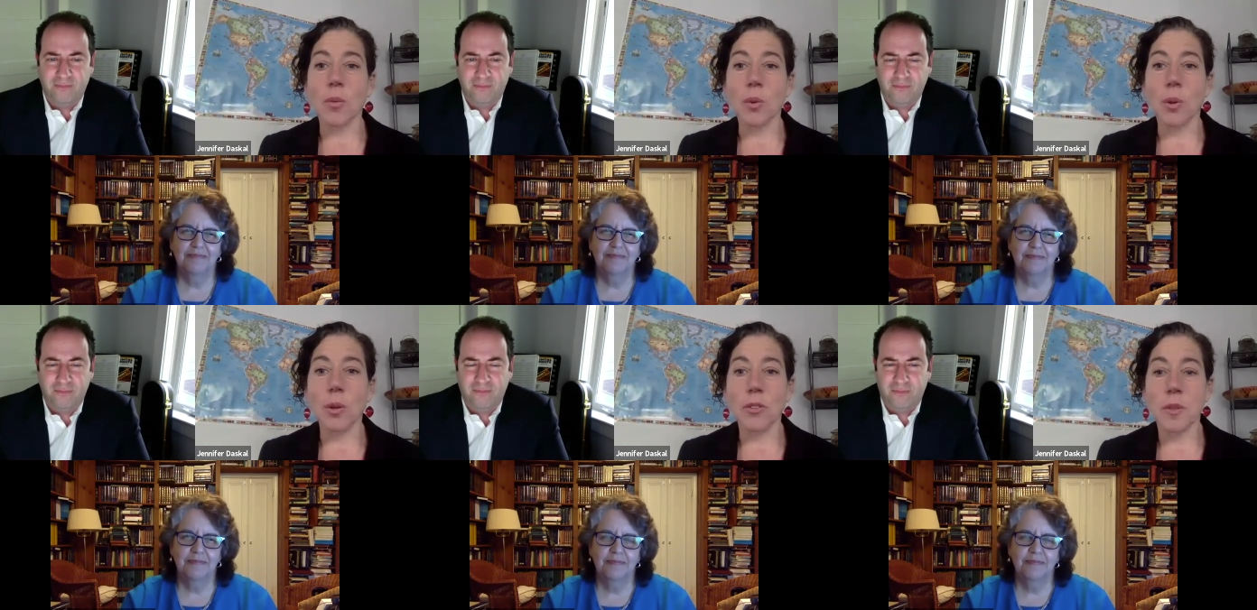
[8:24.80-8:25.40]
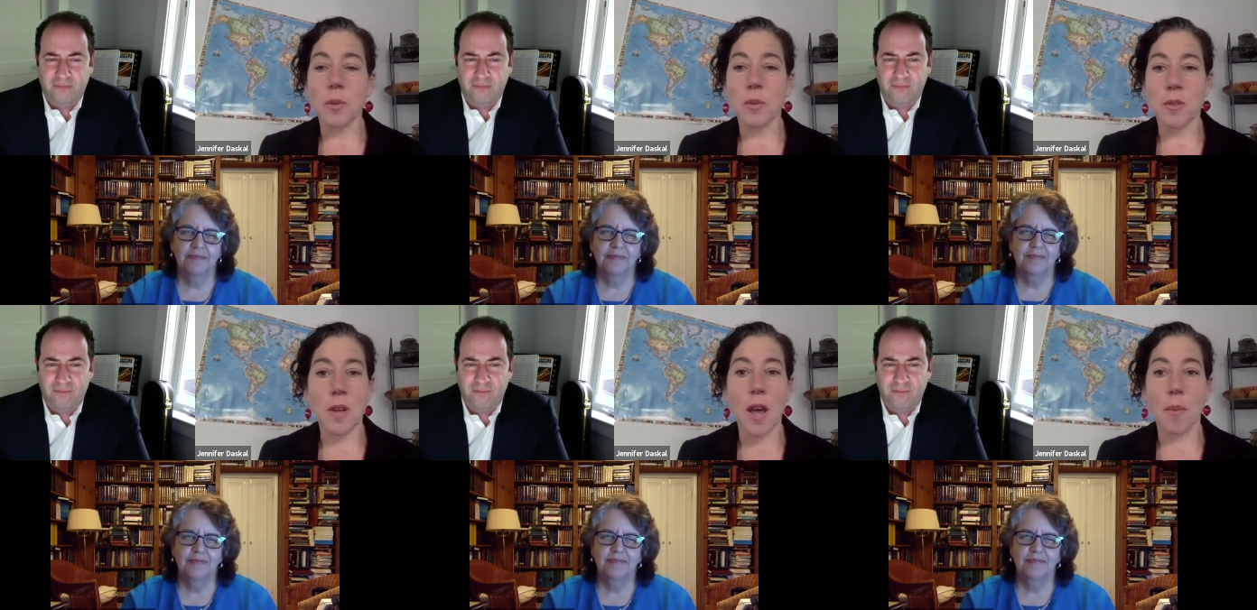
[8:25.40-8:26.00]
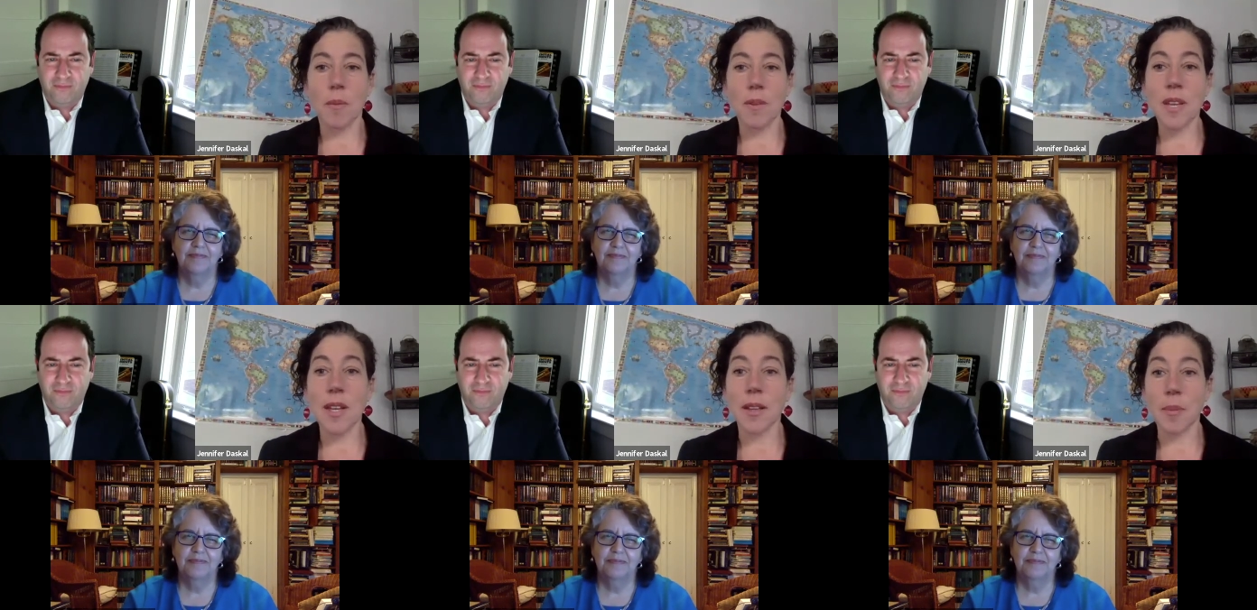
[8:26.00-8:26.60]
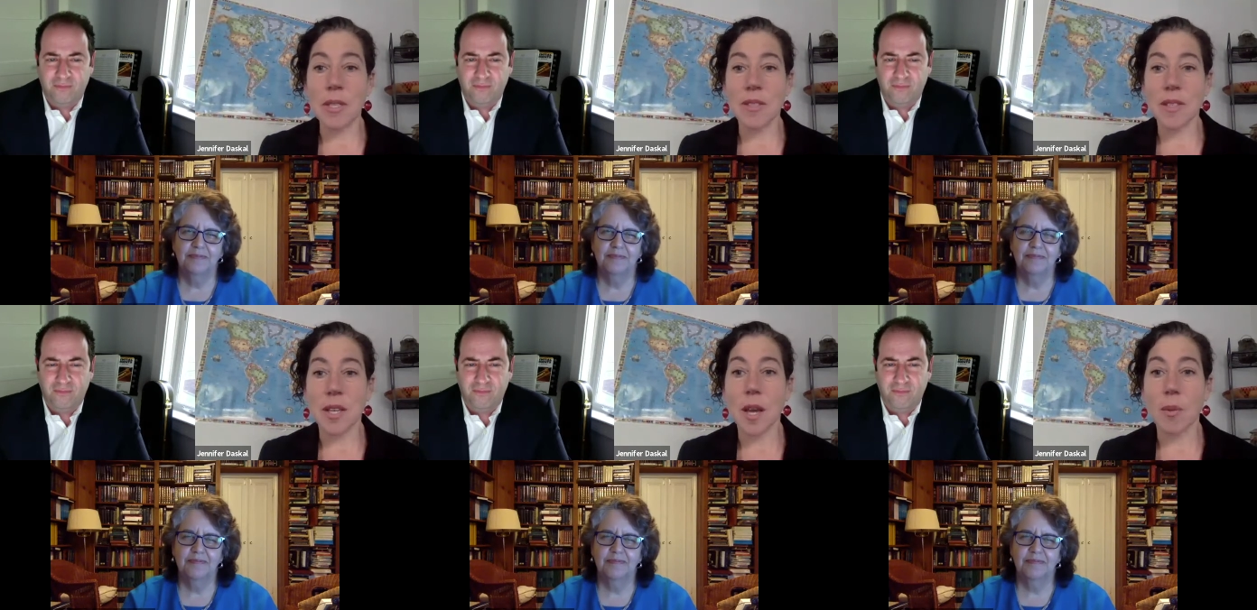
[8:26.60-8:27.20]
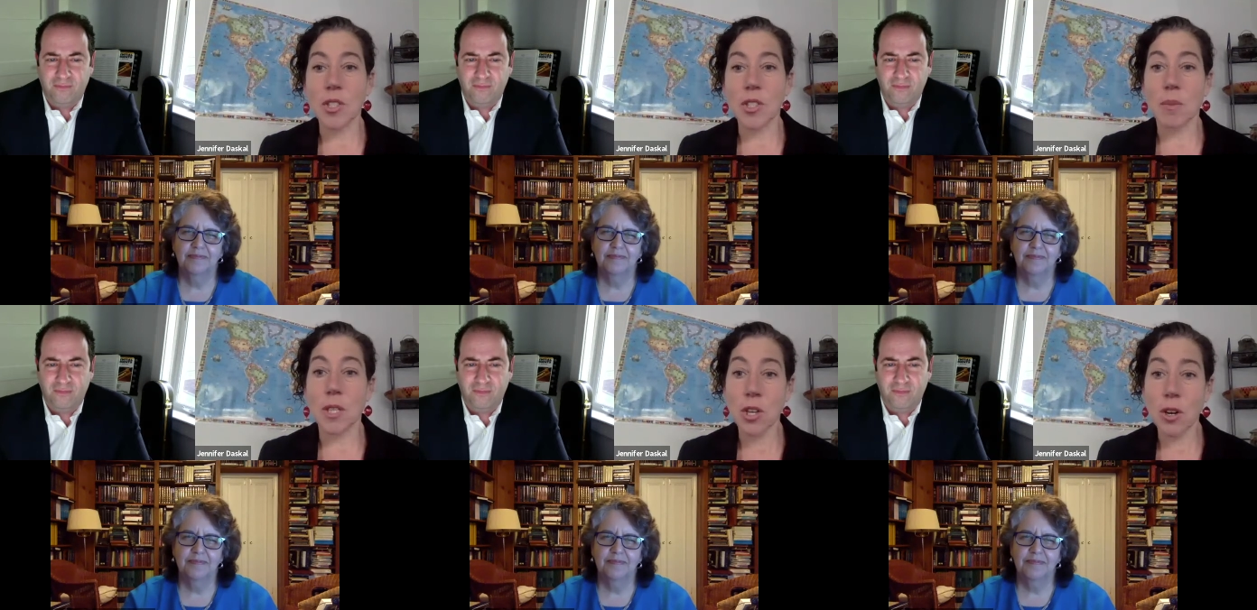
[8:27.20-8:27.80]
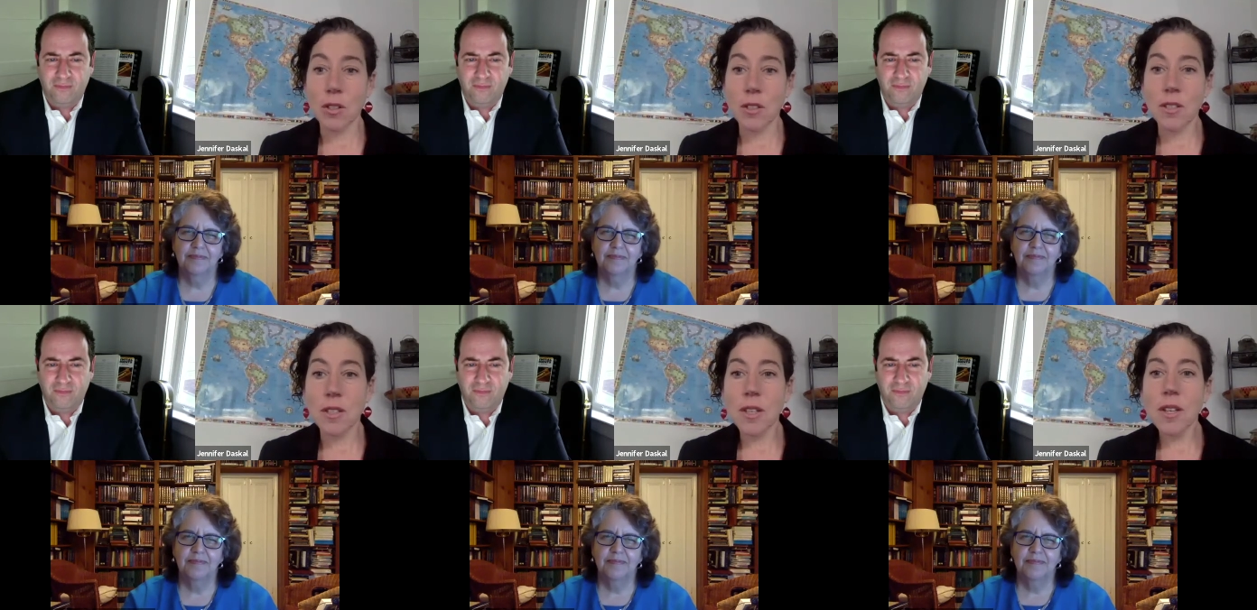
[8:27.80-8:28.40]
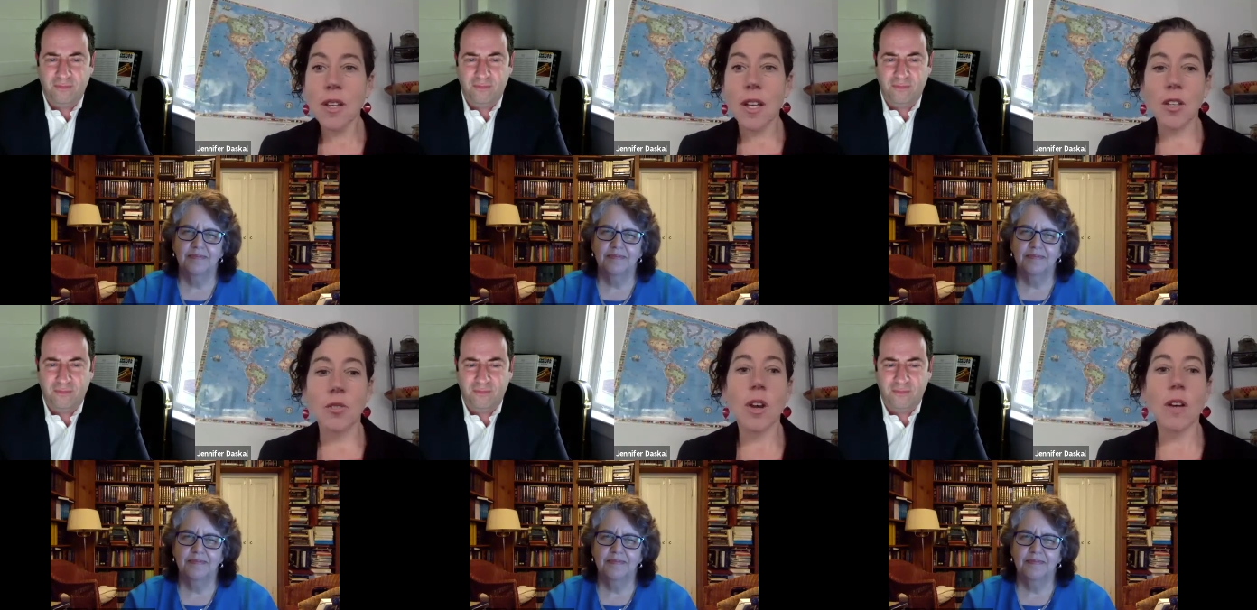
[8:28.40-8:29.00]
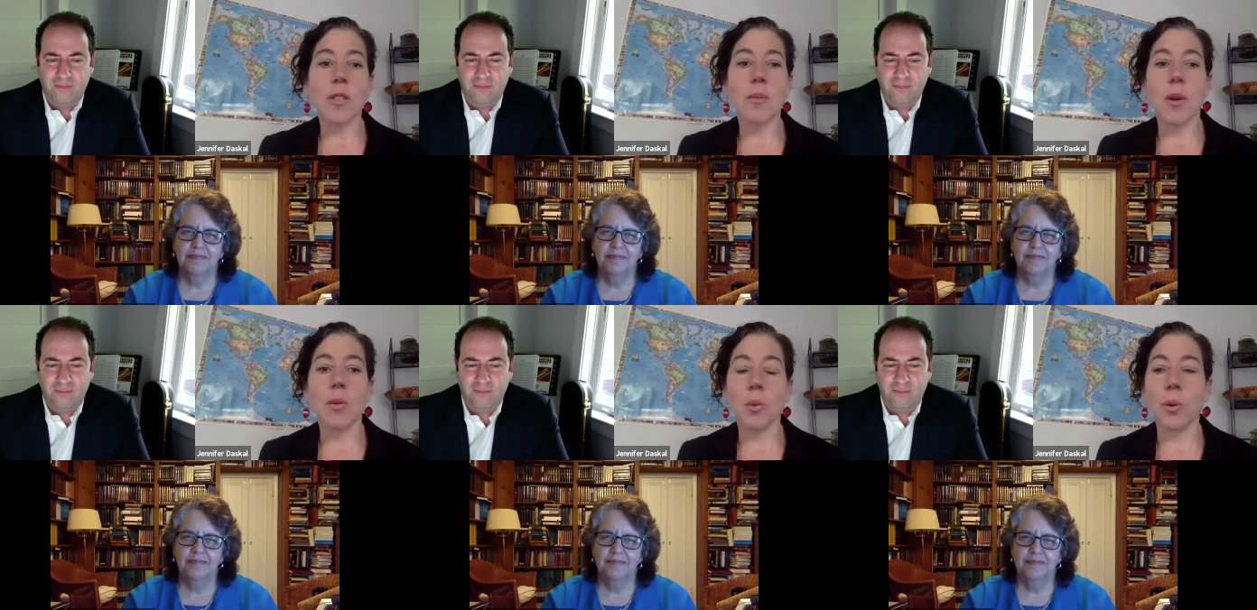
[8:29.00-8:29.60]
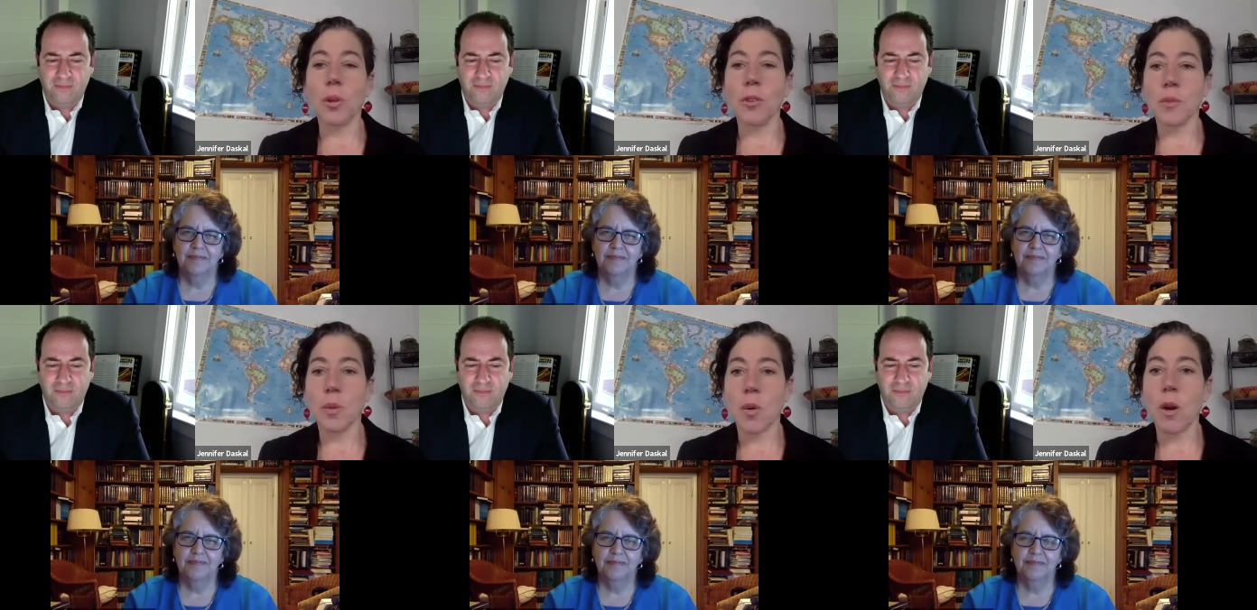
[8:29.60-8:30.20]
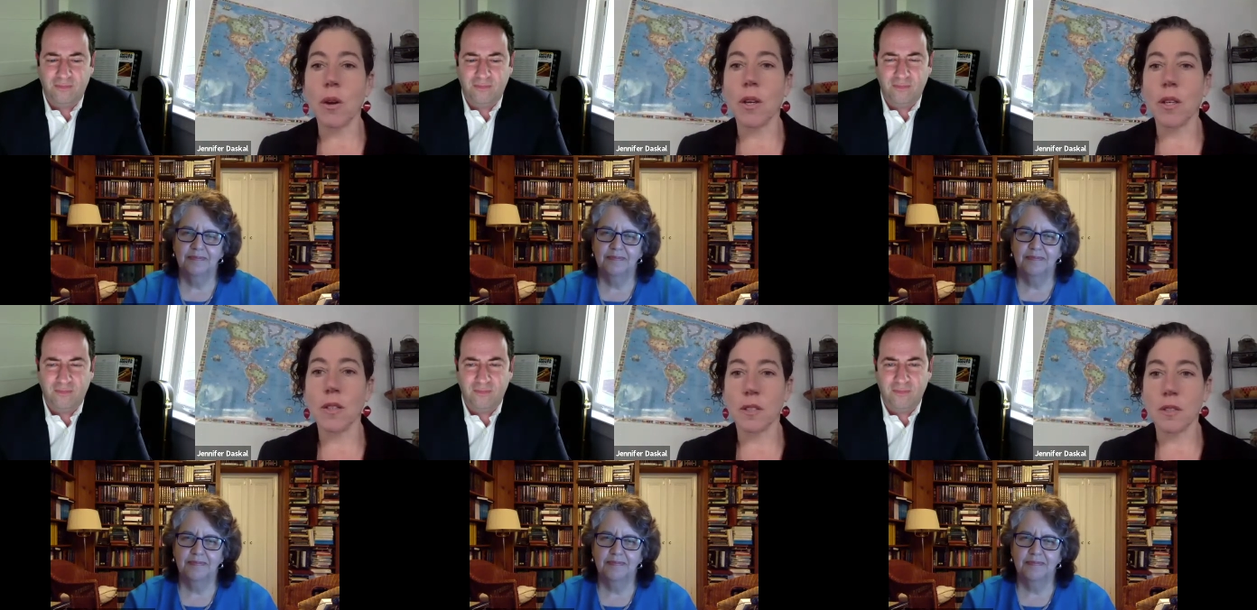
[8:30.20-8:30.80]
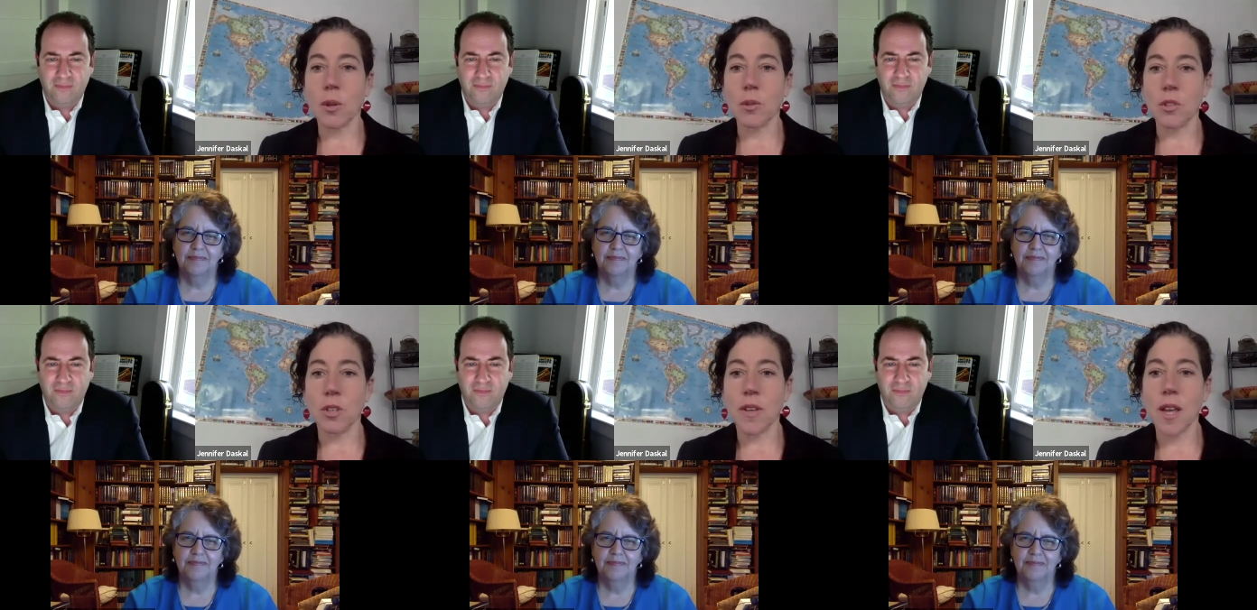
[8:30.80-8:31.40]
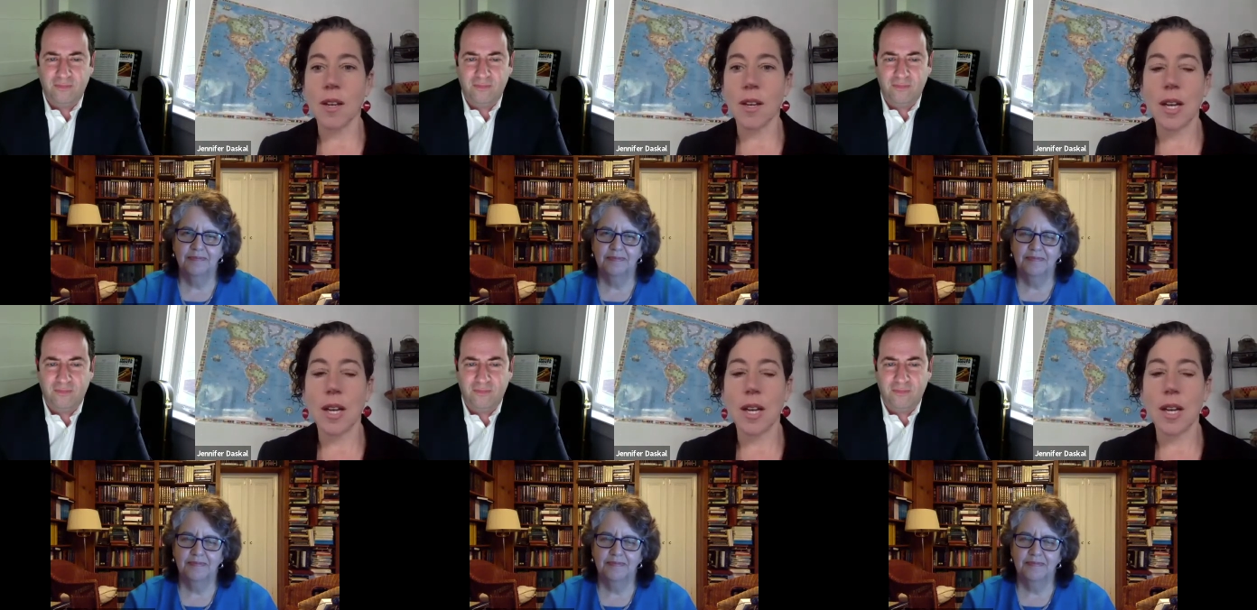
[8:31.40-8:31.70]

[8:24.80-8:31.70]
Speaker 1: rules um, setting limits on how much can be charged. And you've talked about rules requiring disclosure of candidate